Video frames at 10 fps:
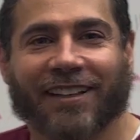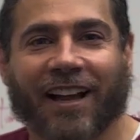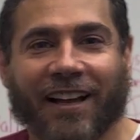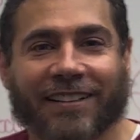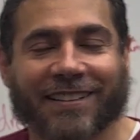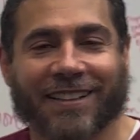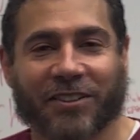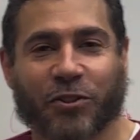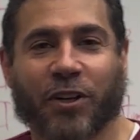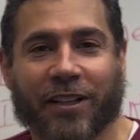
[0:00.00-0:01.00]
Hi, this is
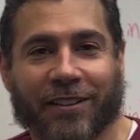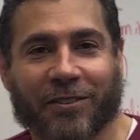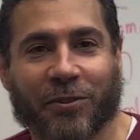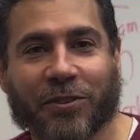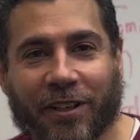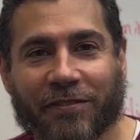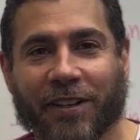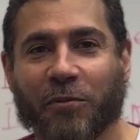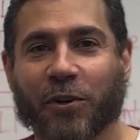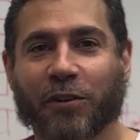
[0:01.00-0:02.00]
Dr. Jonathan Youssef,
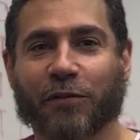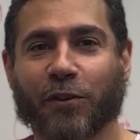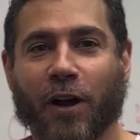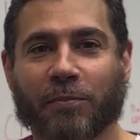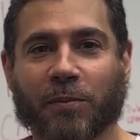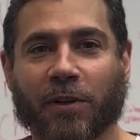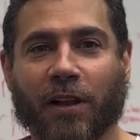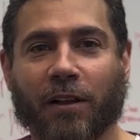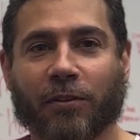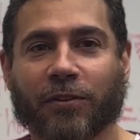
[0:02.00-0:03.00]
Networking for Your Optimal
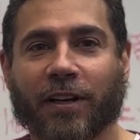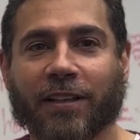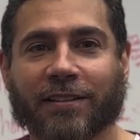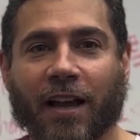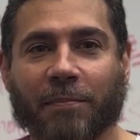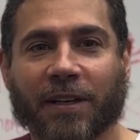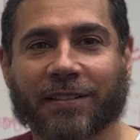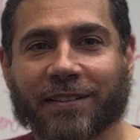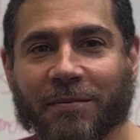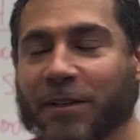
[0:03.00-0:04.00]
Health. Today's topic
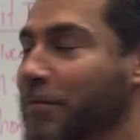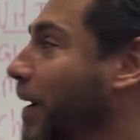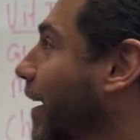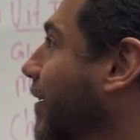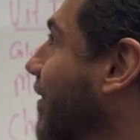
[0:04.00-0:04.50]
is going to be about